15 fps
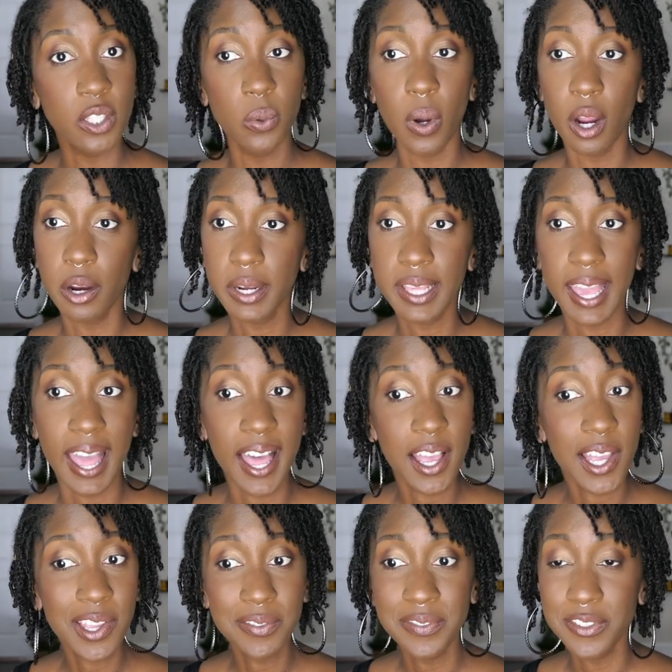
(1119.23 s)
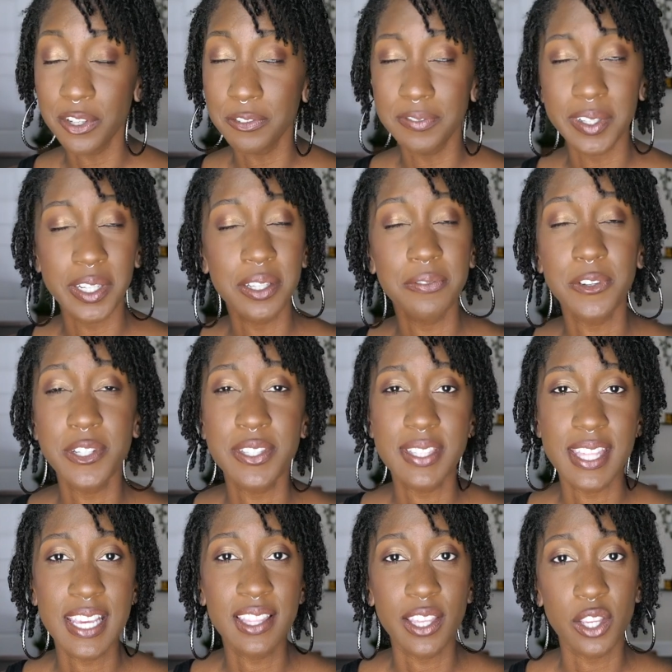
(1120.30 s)
you already have your very first
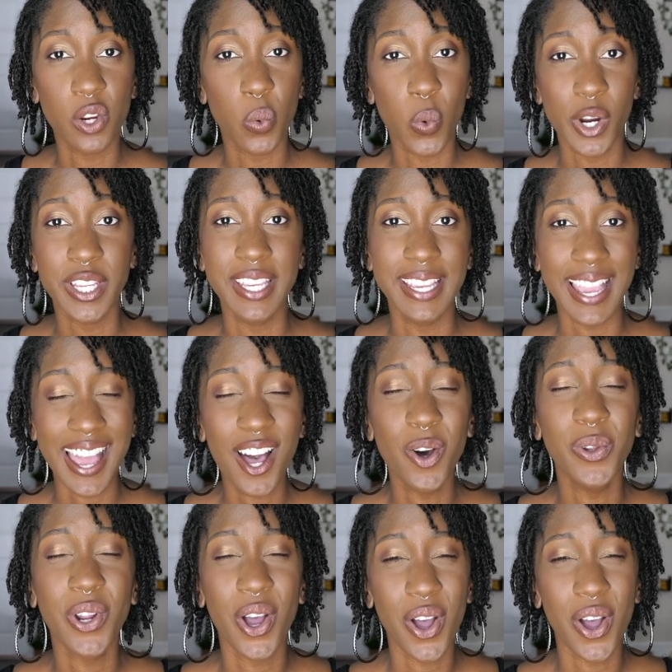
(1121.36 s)
thing that you're working out